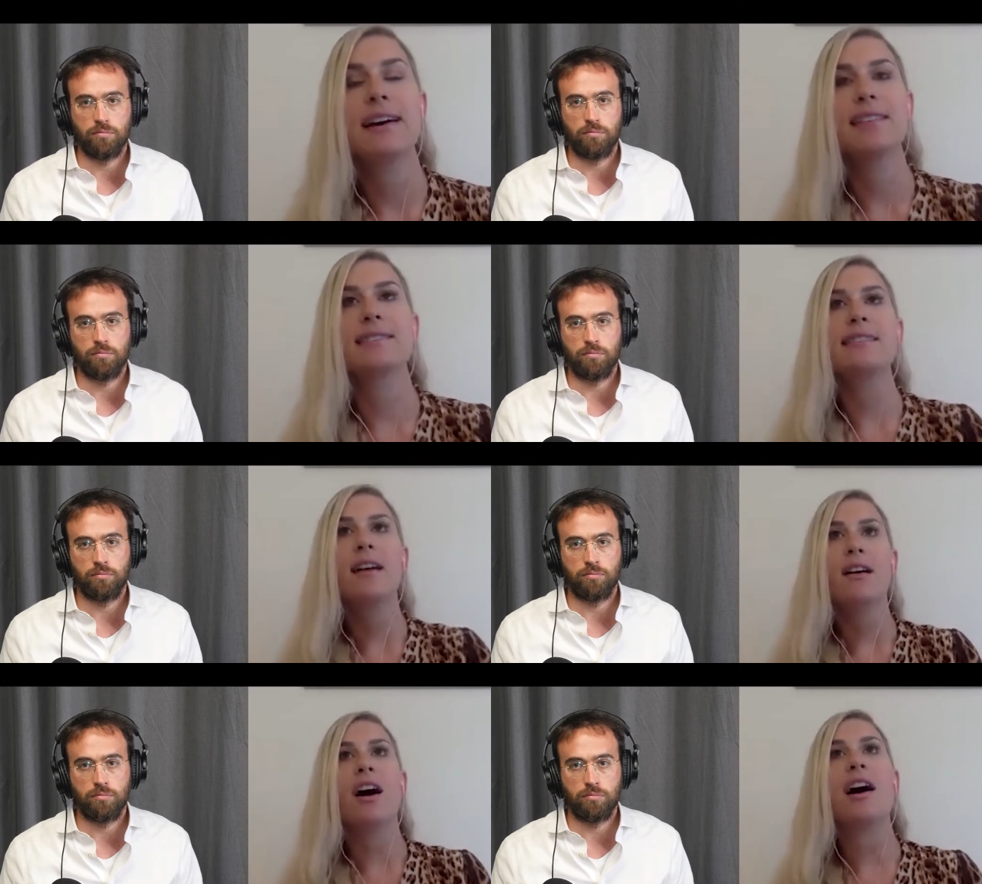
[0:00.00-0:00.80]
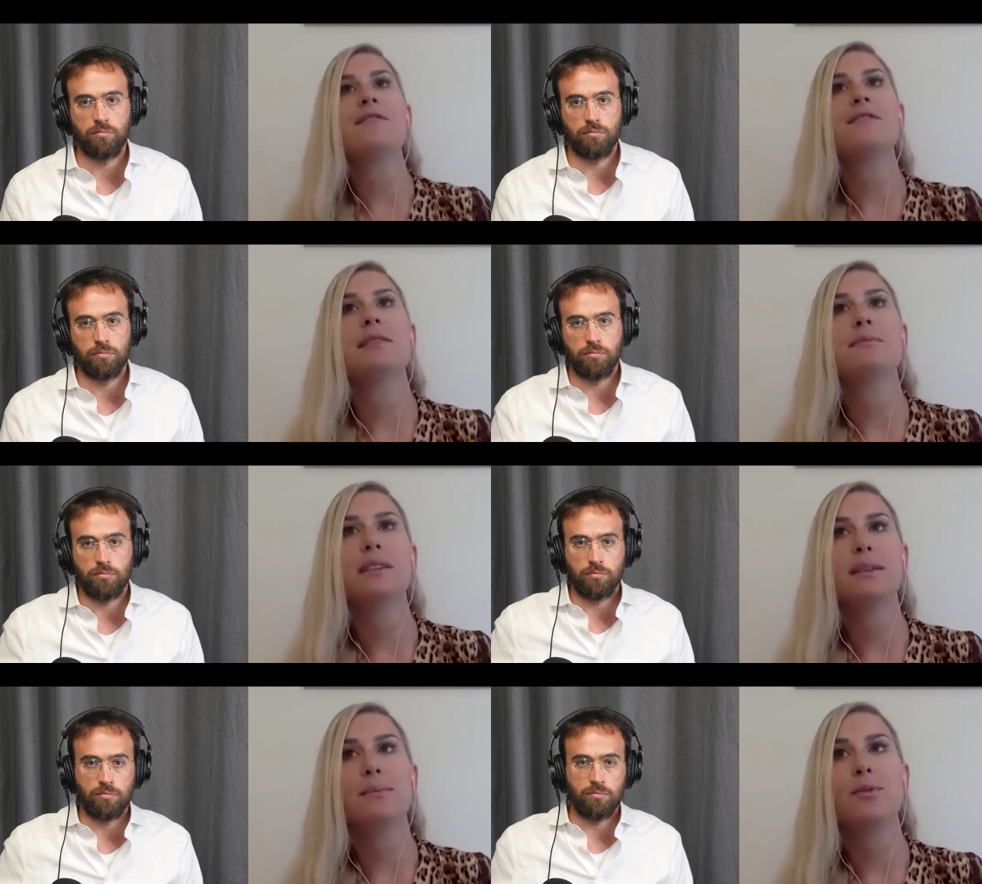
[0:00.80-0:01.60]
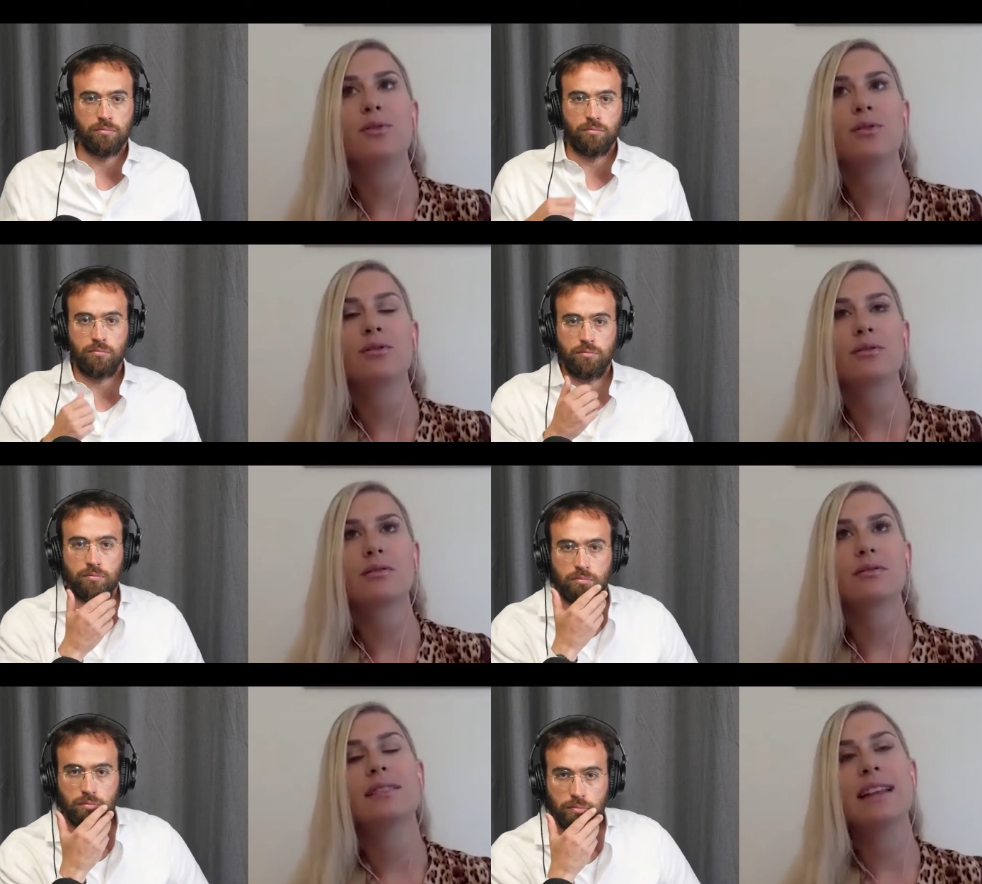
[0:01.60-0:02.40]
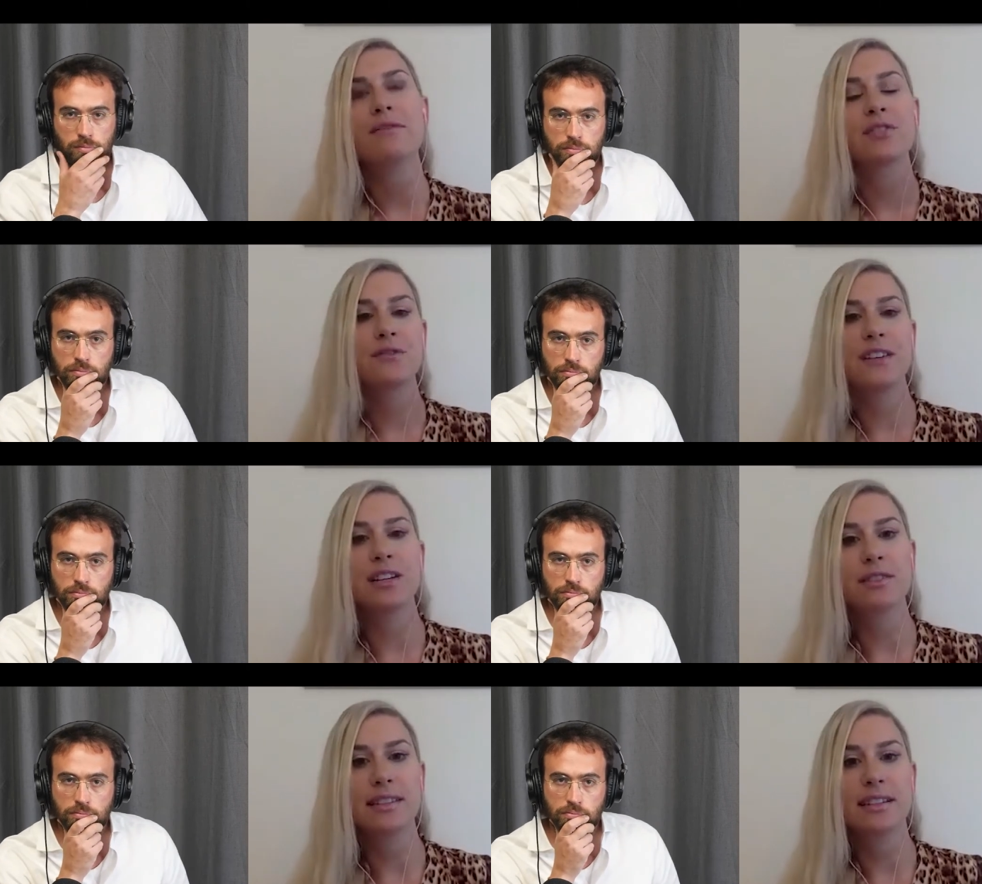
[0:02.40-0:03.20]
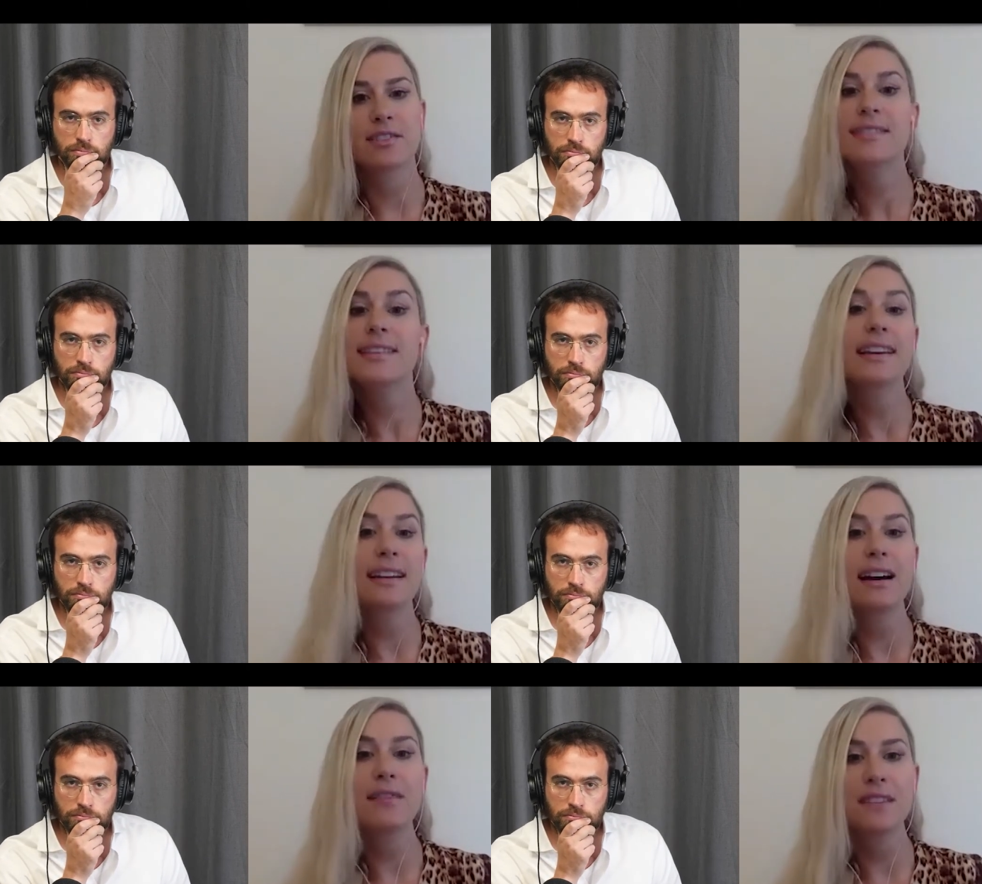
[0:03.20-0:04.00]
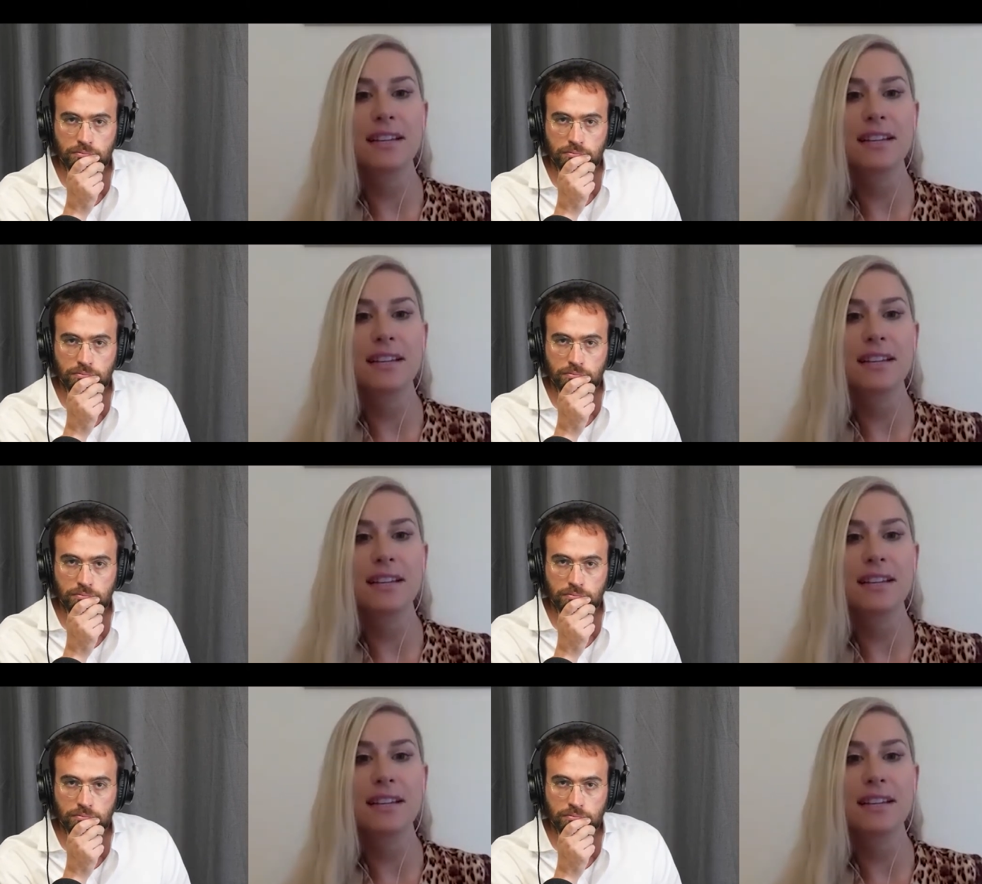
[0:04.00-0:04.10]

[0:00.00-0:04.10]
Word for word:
Speaker 1: because often people never feel that they're sick enough.